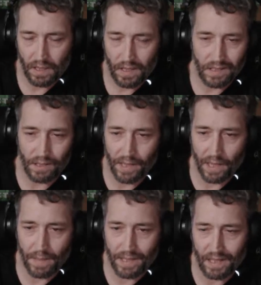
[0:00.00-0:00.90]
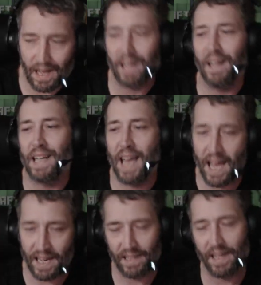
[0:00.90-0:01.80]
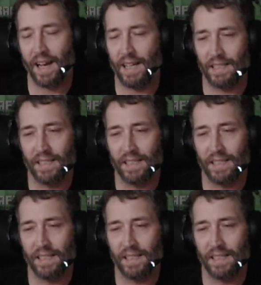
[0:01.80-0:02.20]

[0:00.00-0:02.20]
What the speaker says: So we got to make the clock again, guys.